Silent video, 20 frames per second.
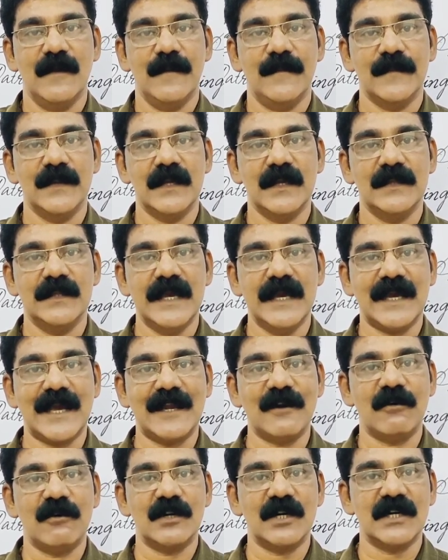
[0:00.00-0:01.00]
Here they
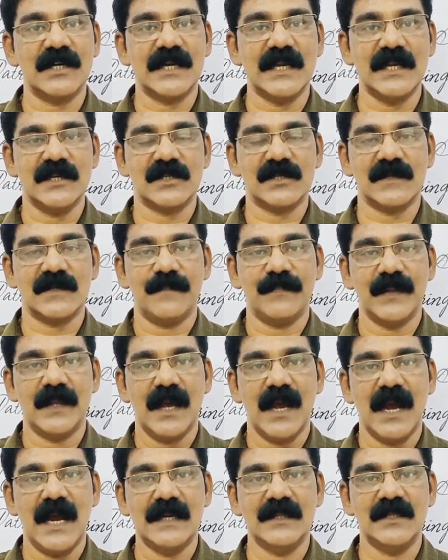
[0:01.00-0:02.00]
cannot teach
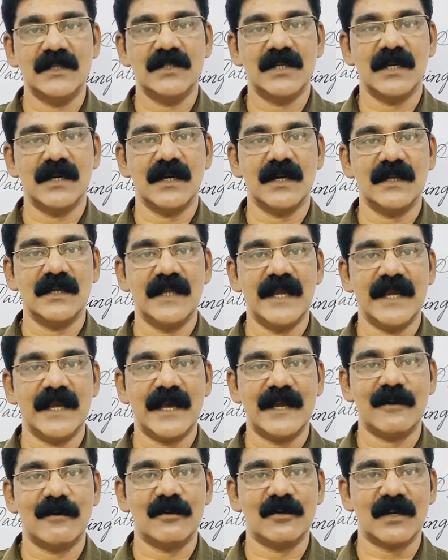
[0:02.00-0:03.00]
and the children they
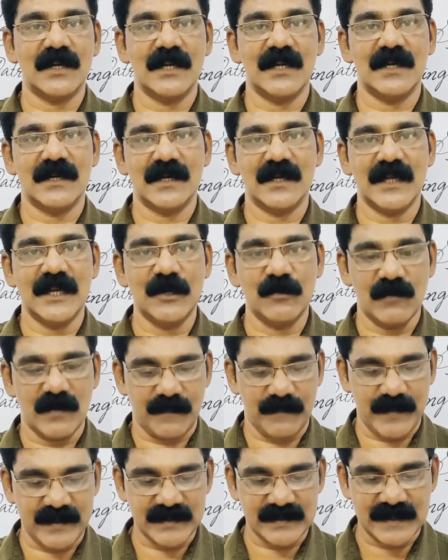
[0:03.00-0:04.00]
cannot learn in your
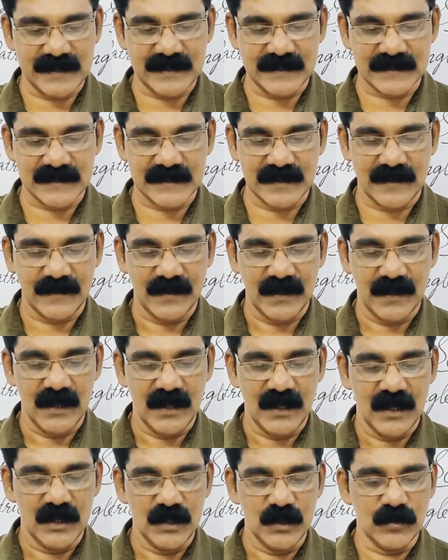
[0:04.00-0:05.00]
presence.
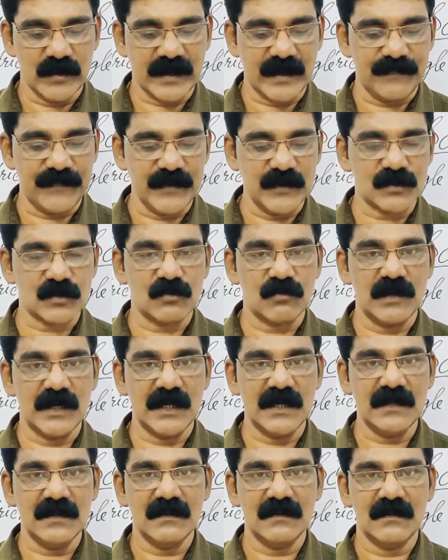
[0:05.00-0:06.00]
You refuse to
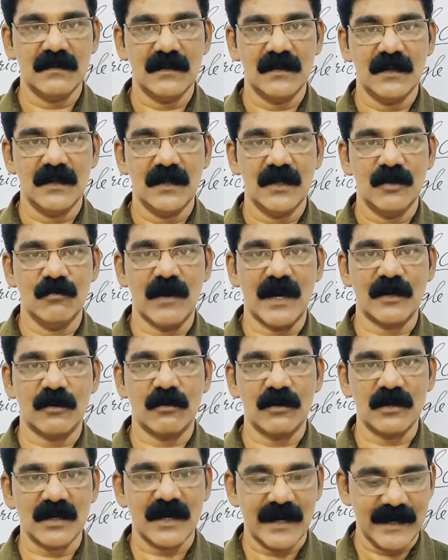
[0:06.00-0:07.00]
learn. You are
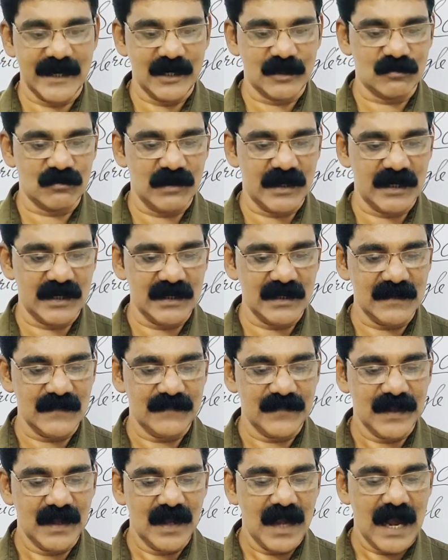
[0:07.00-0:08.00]
not ready to
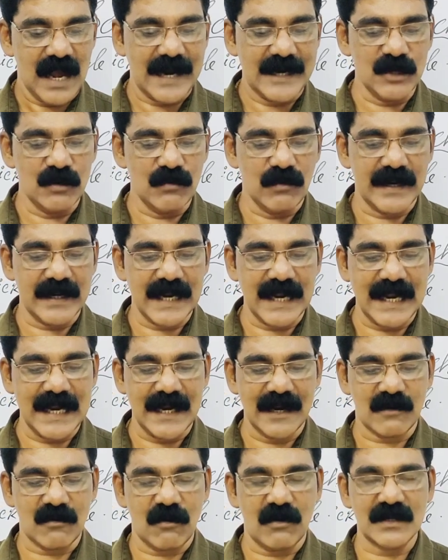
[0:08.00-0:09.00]
learn and you are
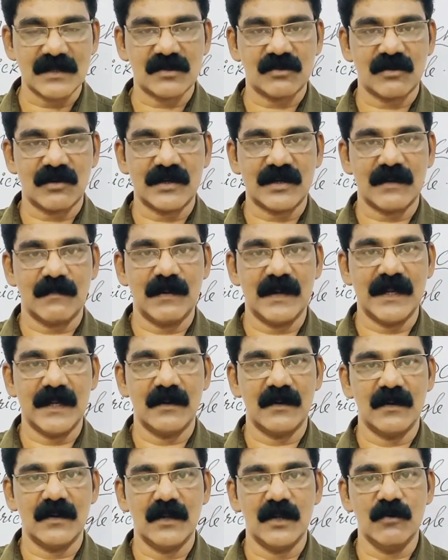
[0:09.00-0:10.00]
in a constant
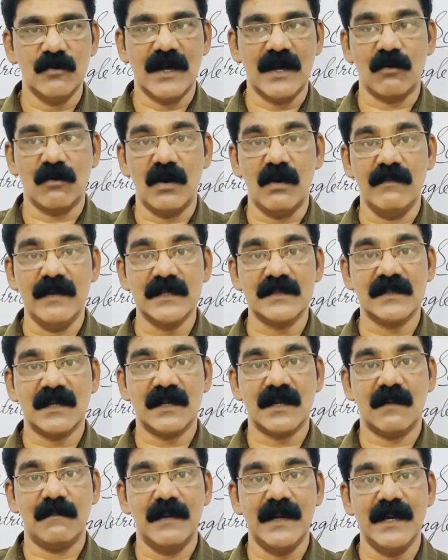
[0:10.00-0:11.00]
rebellion. You are always
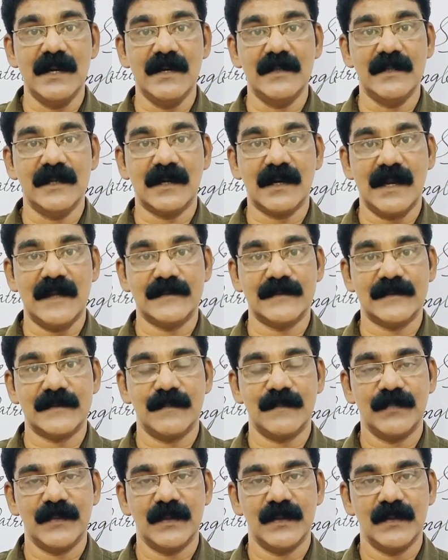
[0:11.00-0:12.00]
a rebellion in the
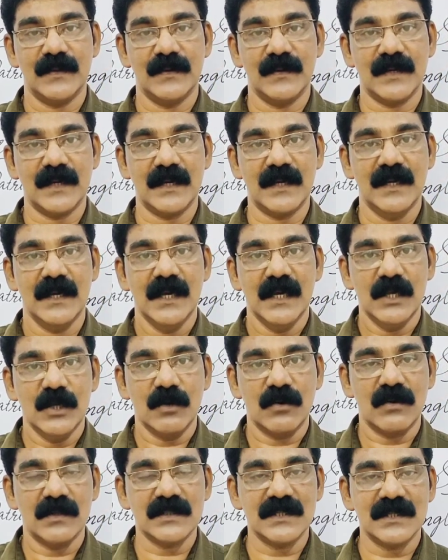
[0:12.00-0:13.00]
class. Okay,
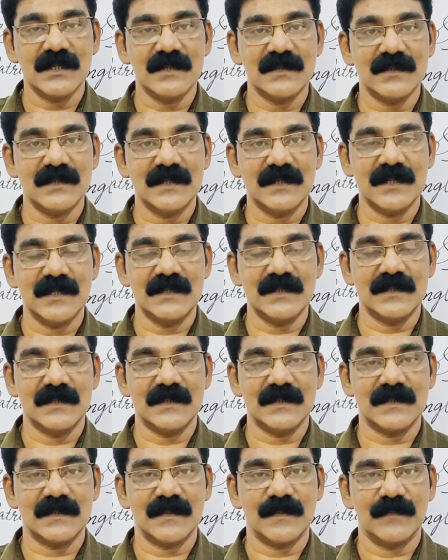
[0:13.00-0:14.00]
you questions the
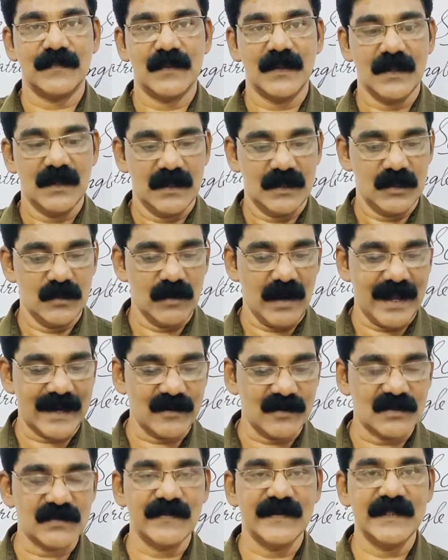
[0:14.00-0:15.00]
teachers, you
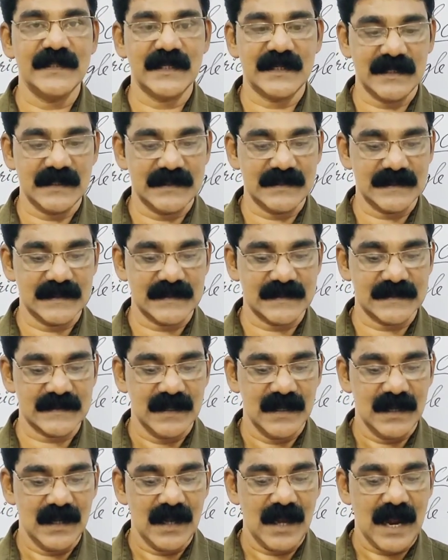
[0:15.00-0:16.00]
argues with the
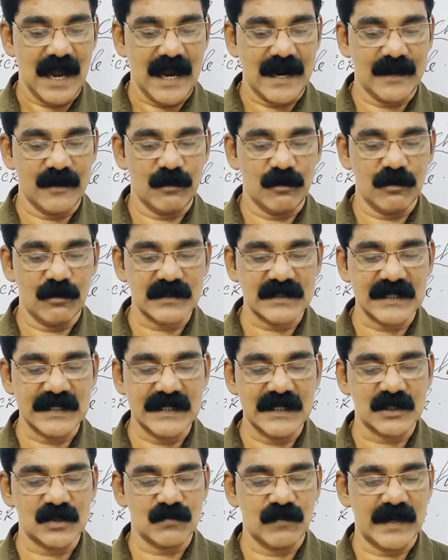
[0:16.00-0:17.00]
teachers and no
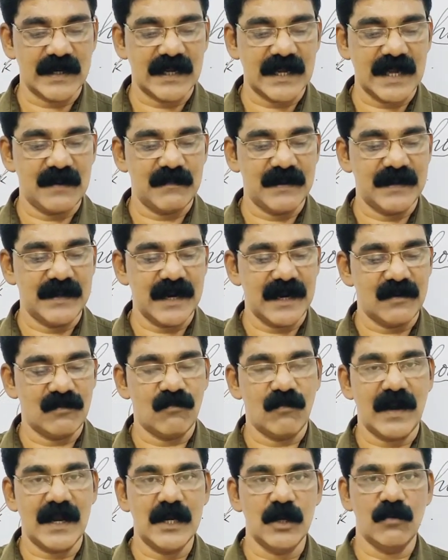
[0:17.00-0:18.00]
serious work can be
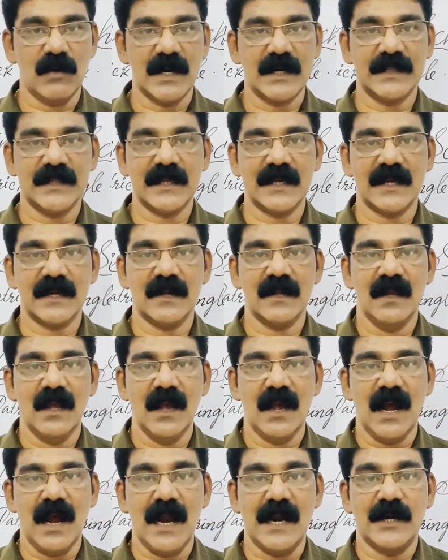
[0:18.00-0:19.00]
done while you are there.
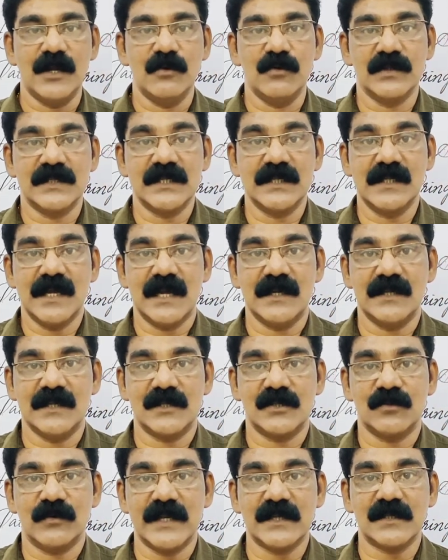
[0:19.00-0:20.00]
And you see that the
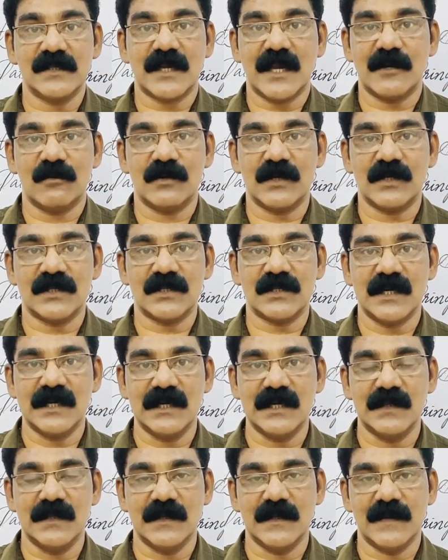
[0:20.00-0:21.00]
students cannot
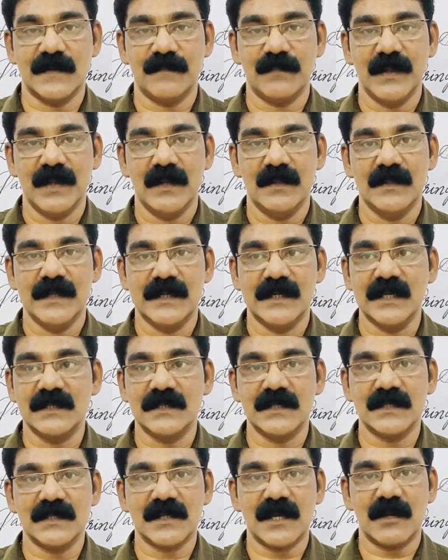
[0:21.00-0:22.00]
study there, the
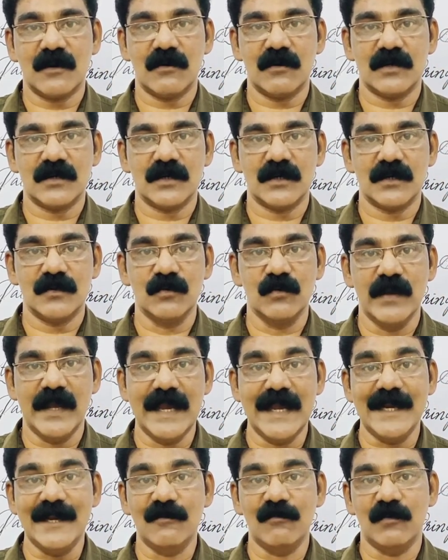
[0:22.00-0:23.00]
teachers cannot do
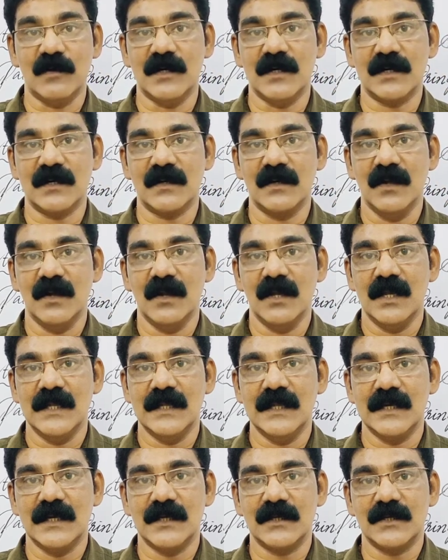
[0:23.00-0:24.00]
any work,
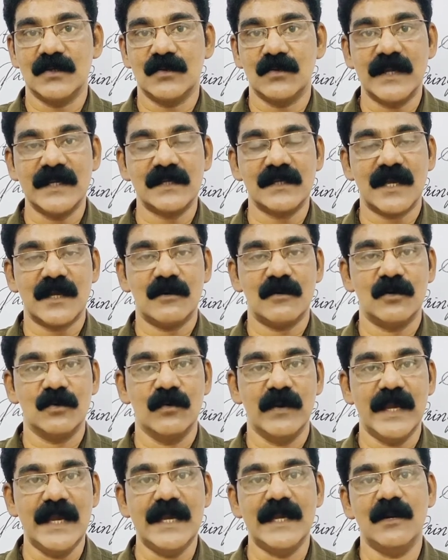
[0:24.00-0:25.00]
the students cannot
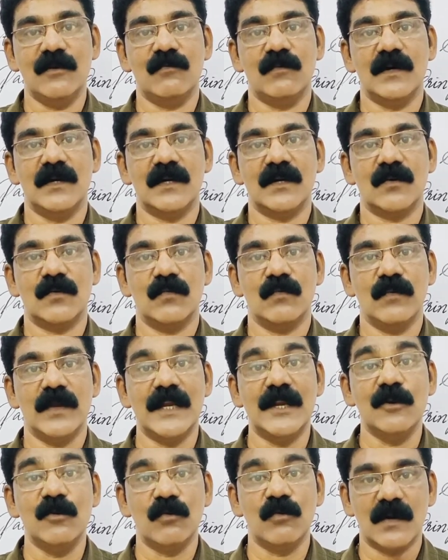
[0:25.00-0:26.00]
do any work
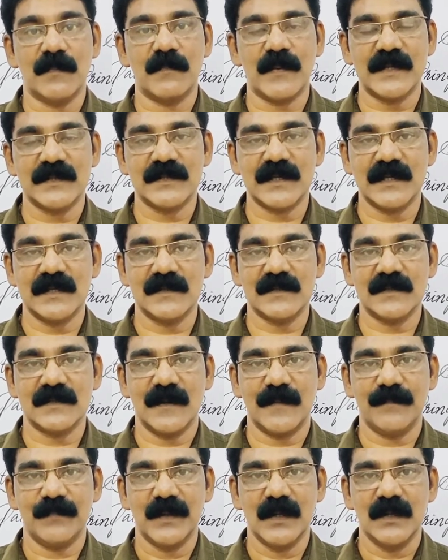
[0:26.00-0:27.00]
in your presence.
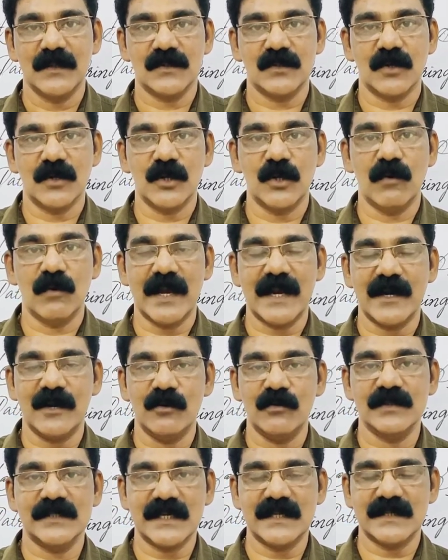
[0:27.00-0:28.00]
So you are a
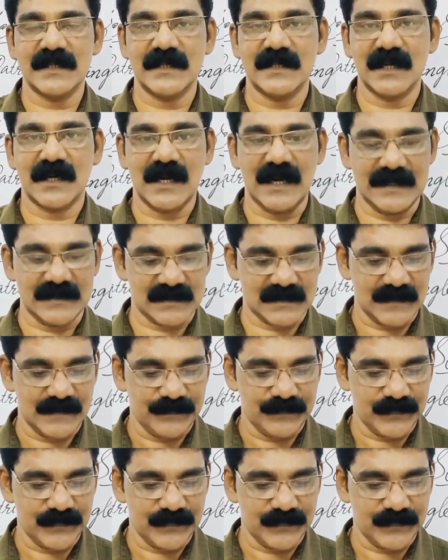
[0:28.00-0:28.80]
nuisance in the class.